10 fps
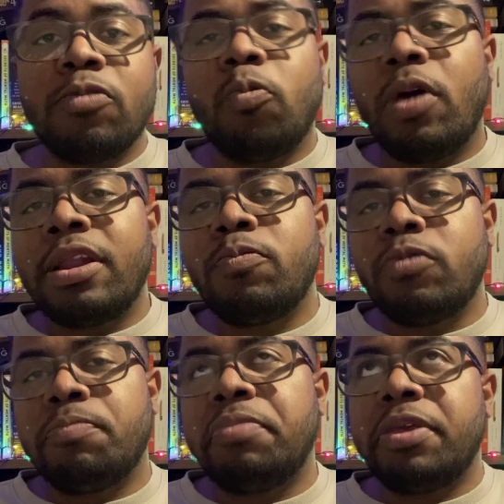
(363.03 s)
what
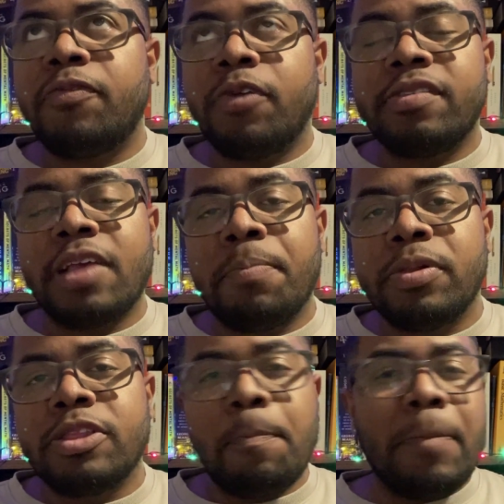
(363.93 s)
would be, for
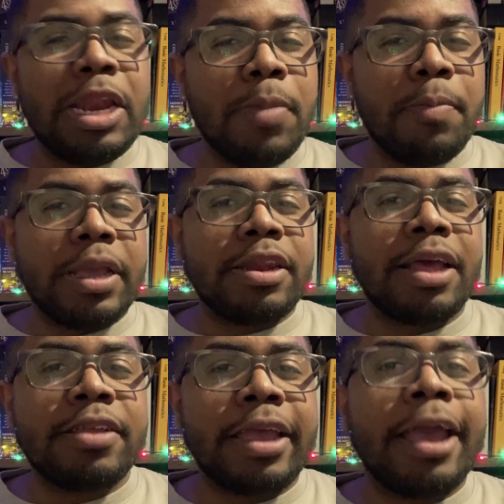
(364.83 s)
example, the minimum
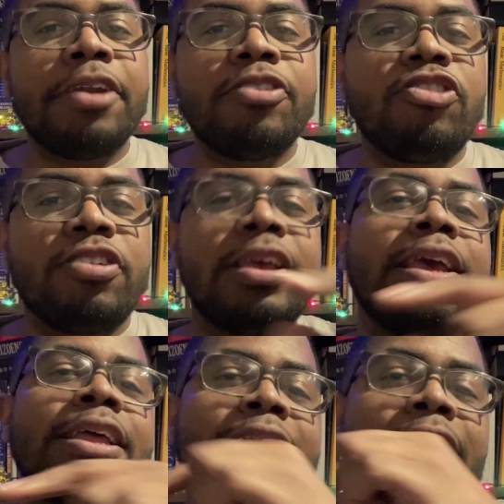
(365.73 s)
kinetic energy
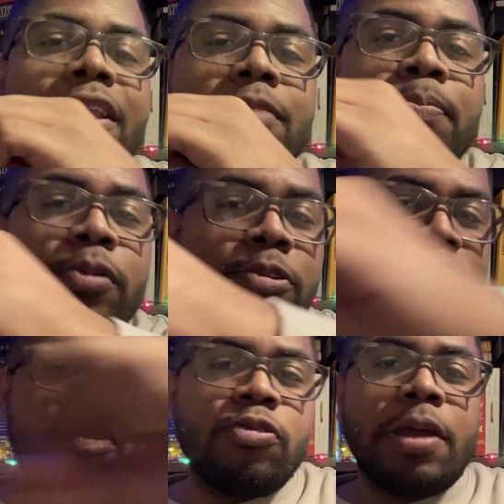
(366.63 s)
that that
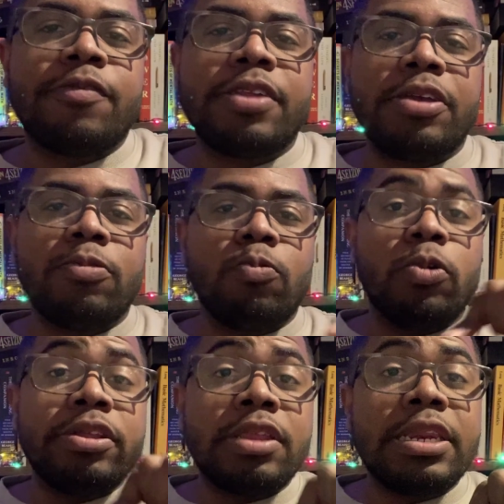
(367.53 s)
proton traveling
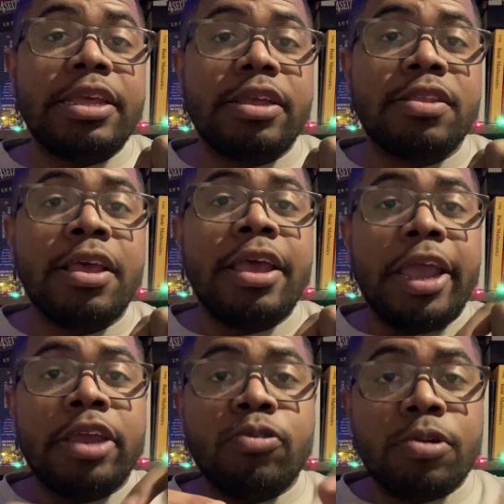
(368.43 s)
would need
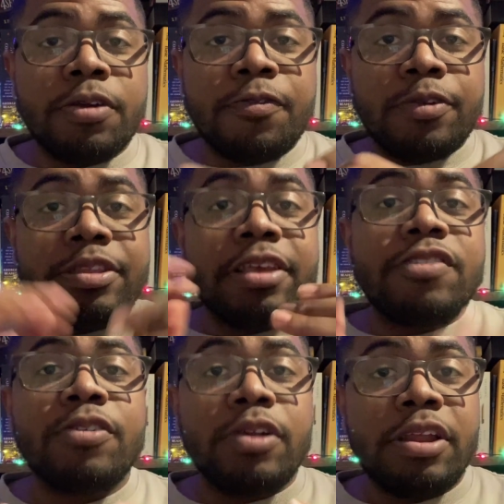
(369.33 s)
in order for this
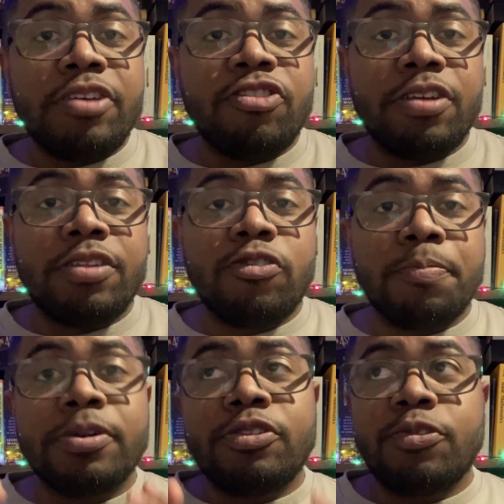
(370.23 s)
collision to
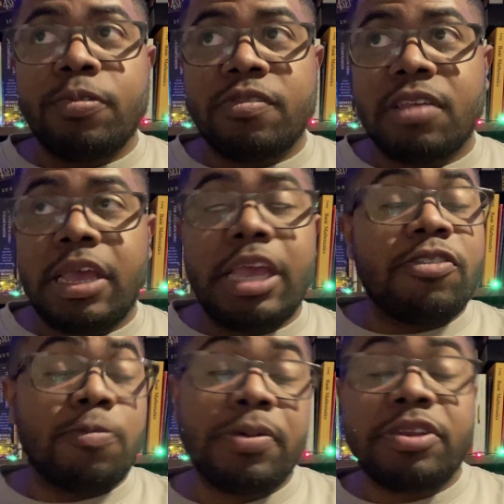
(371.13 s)
produce a
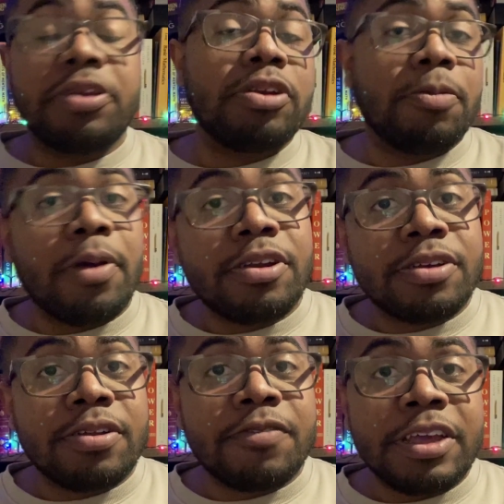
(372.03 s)
particular
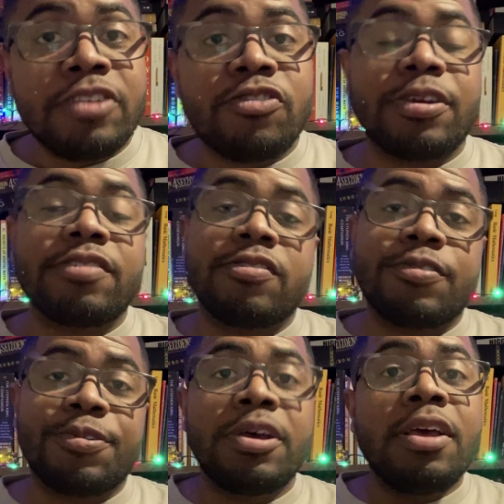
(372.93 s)
particle of interest.
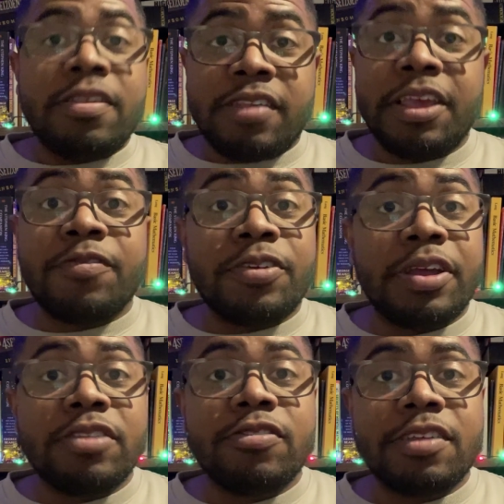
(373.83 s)
So say if they're
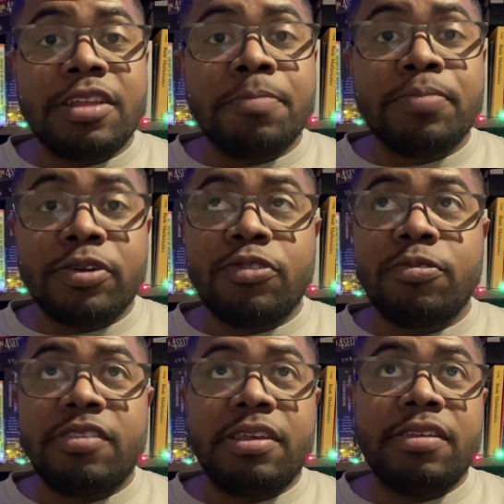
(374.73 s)
interested in
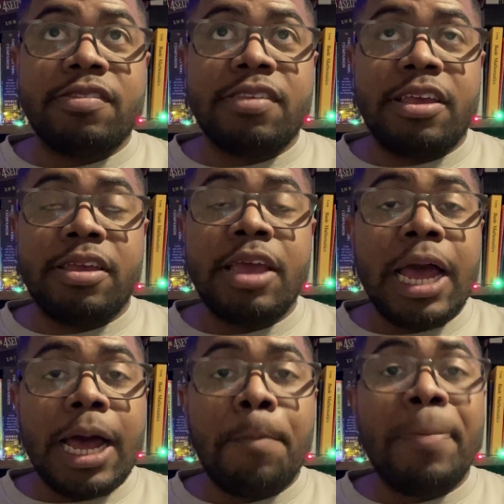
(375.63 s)
producing, say,
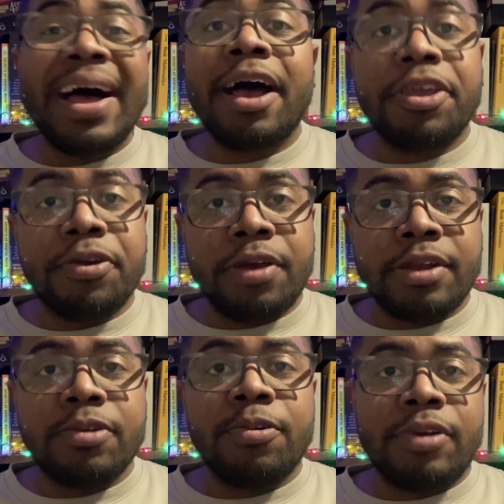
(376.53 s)
a
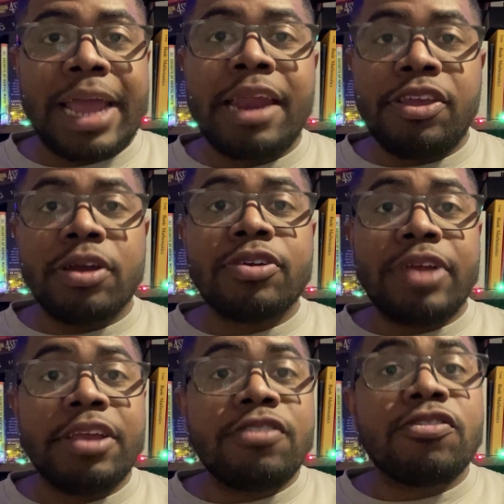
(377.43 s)
pion or any other
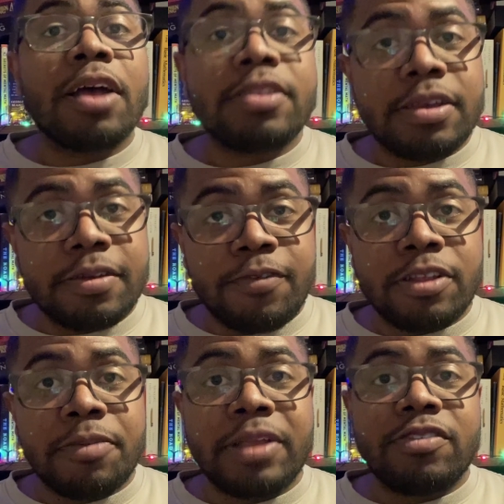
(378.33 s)
exotic
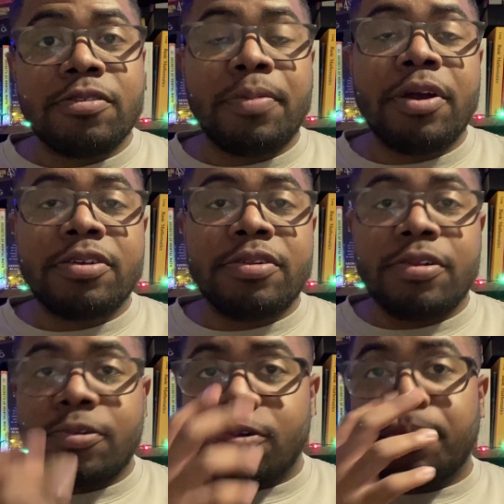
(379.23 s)
fundamental particle
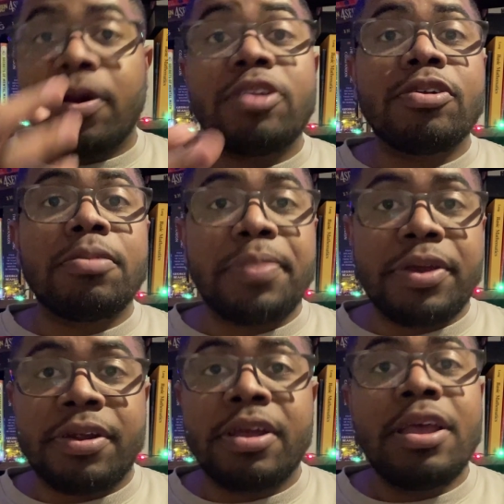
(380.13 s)
or particle
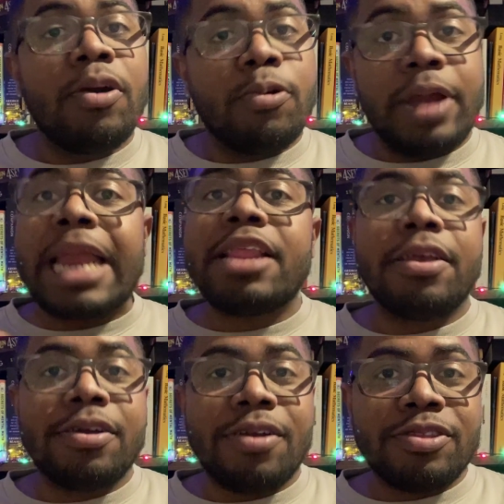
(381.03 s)
pair or
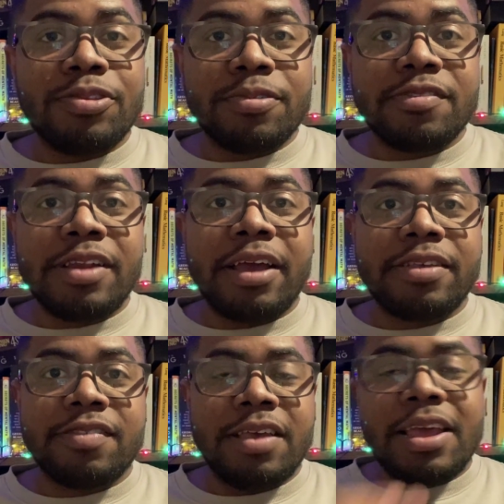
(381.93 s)
anything along those
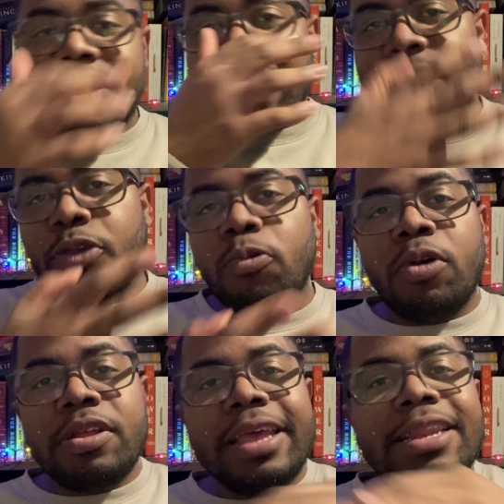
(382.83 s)
lines, then you
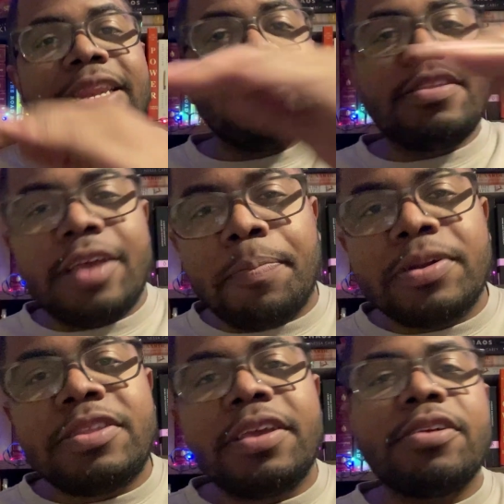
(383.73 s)
would need a
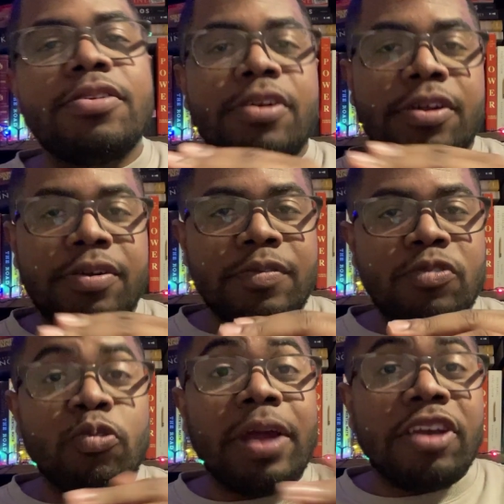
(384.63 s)
particular
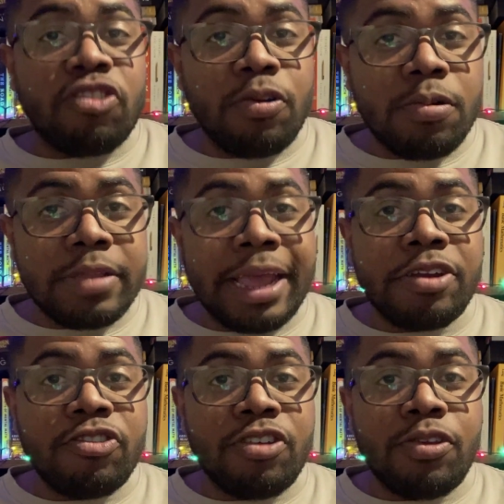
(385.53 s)
threshold
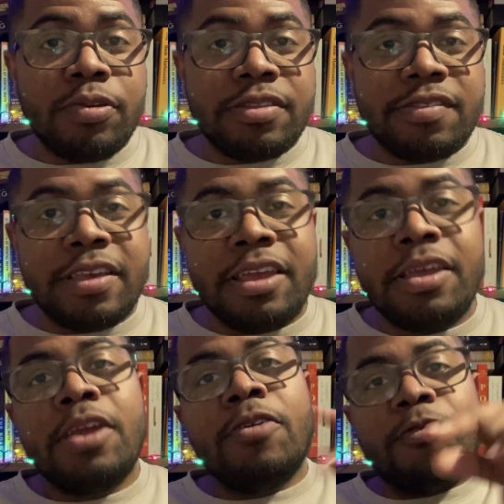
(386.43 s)
energy, you could say,
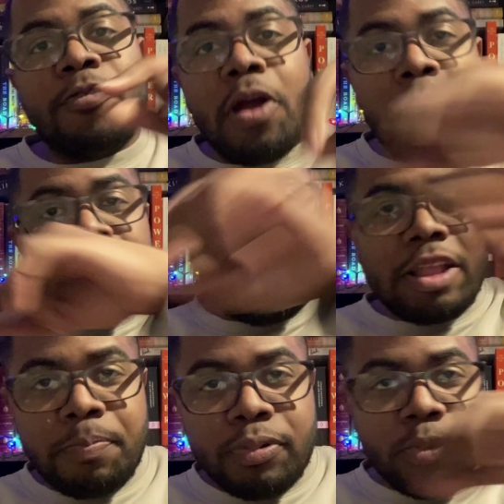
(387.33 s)
from
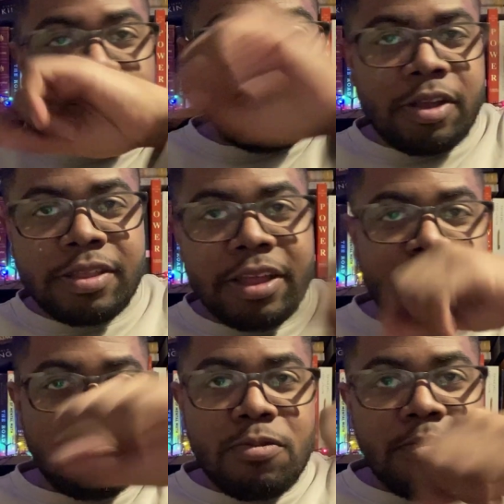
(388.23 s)
that proton that's
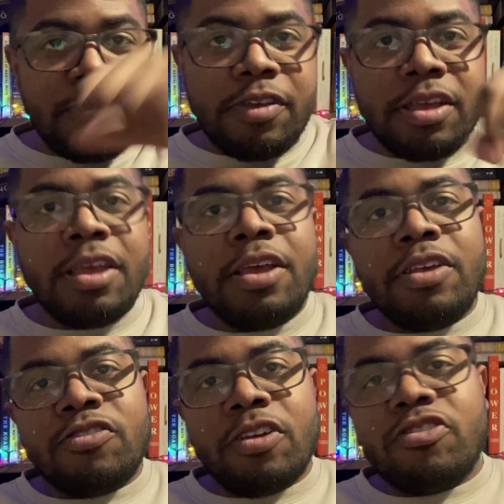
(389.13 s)
moving,
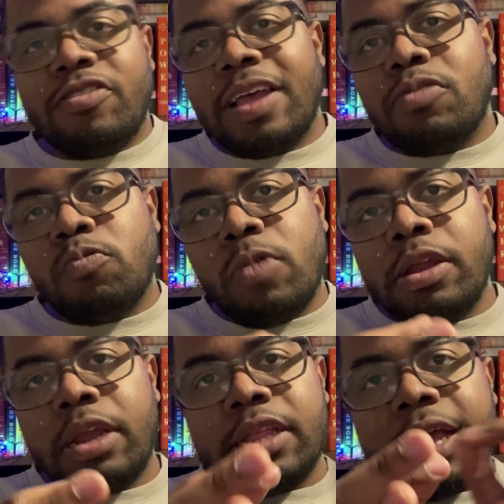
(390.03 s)
such that when
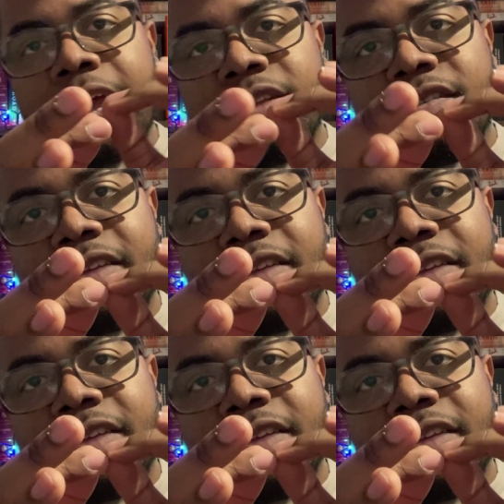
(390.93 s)
it hits